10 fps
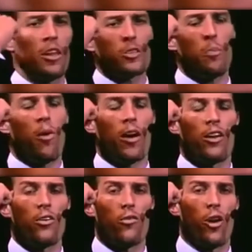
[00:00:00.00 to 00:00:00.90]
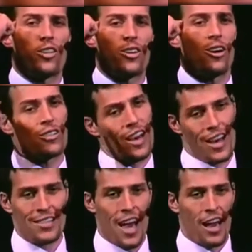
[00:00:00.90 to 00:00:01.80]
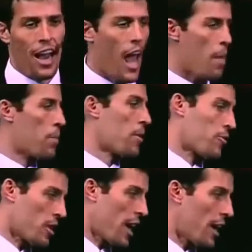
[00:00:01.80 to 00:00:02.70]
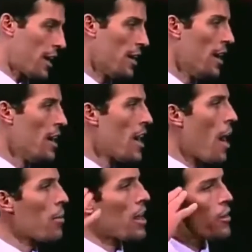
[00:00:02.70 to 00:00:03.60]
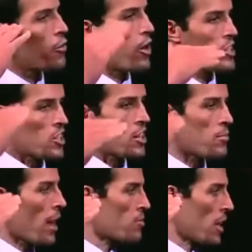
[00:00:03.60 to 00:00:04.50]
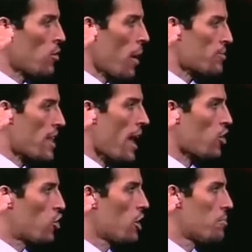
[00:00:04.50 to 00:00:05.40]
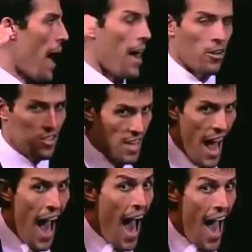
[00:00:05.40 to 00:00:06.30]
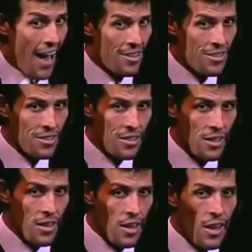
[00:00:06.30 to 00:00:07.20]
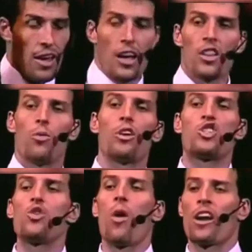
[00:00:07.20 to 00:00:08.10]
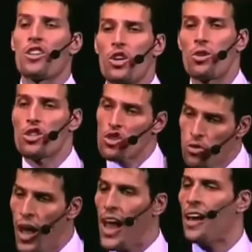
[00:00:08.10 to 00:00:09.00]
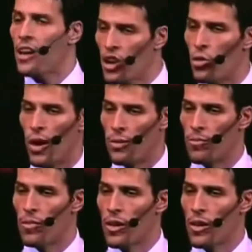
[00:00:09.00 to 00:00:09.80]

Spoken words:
this part of your voice goes, oh, it's not going to happen, or forget it? How many got a voice that sometimes interrupts that good pattern? Say I. And what you want to do is train a new one.